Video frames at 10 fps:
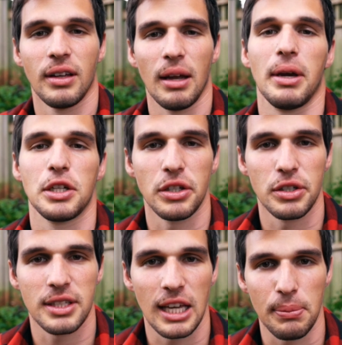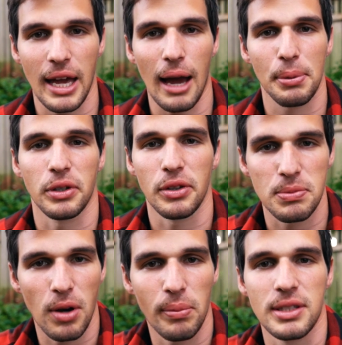and make sure you just keep capturing
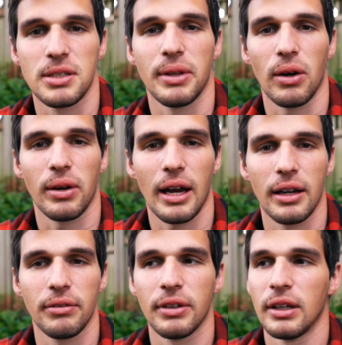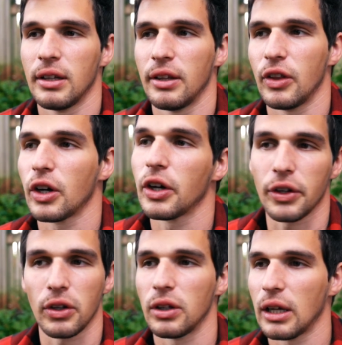those moments without kind of the
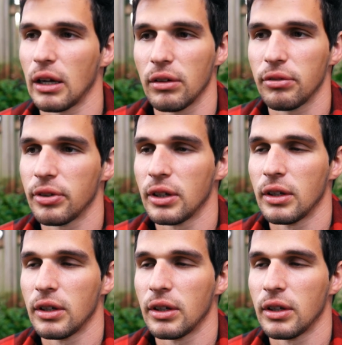hurdle of